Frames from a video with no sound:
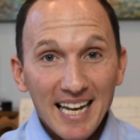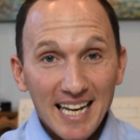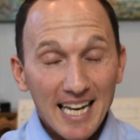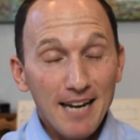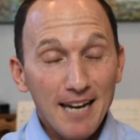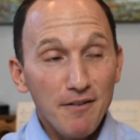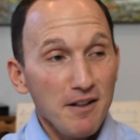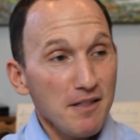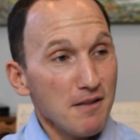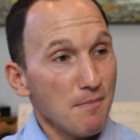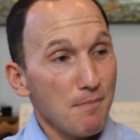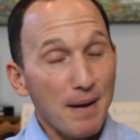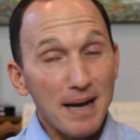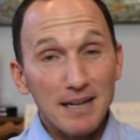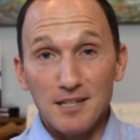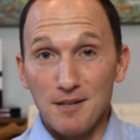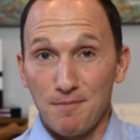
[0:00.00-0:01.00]
even the
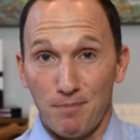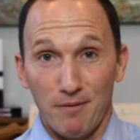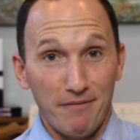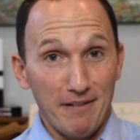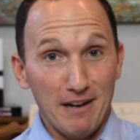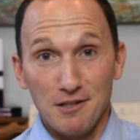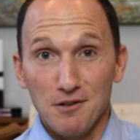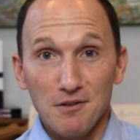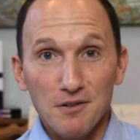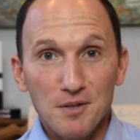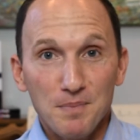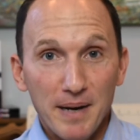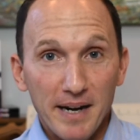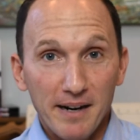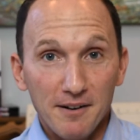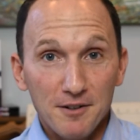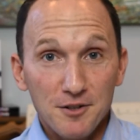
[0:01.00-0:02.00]
best professional
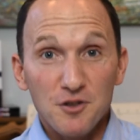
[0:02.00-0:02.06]
speakers